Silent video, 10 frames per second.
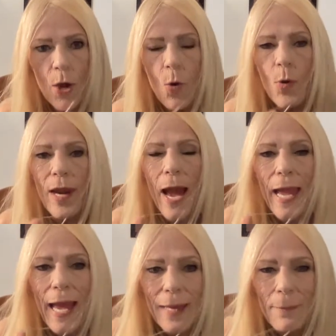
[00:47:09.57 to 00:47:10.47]
When I
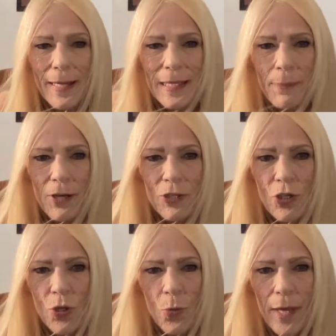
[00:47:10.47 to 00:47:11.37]
had my
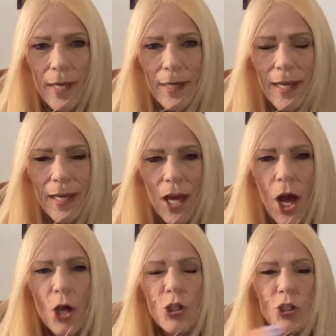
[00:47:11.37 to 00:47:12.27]
spiritual awakening,
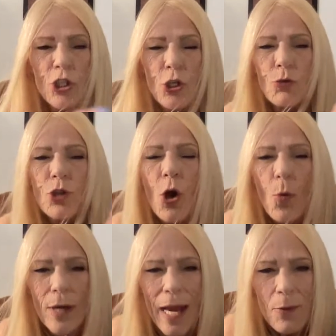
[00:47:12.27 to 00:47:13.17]
do you know
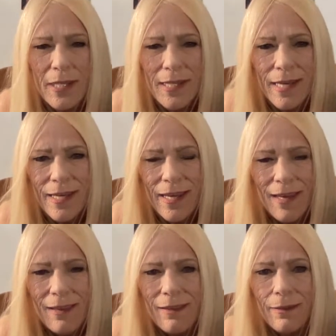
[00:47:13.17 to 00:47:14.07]
what I was
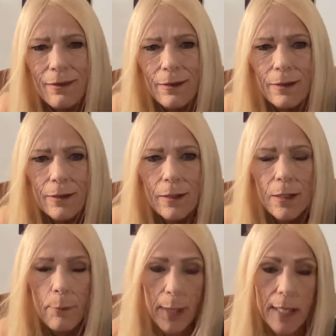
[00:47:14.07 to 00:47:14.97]
seeking?
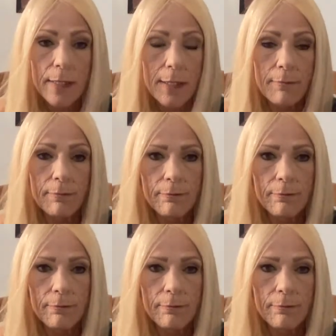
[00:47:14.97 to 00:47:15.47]
Peace.